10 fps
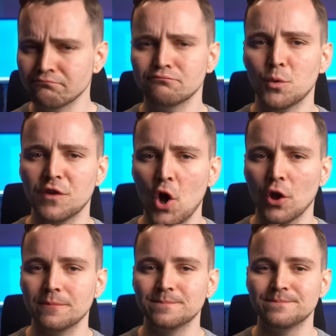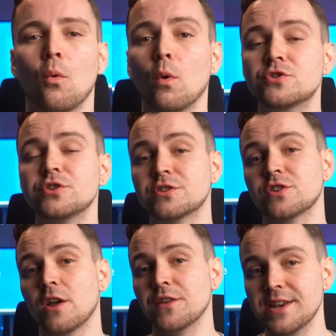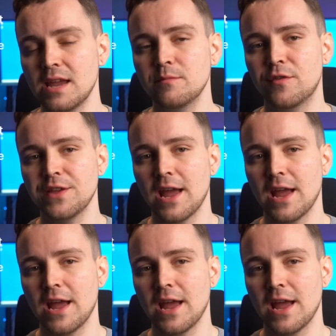Moving on. Once you decide the name for the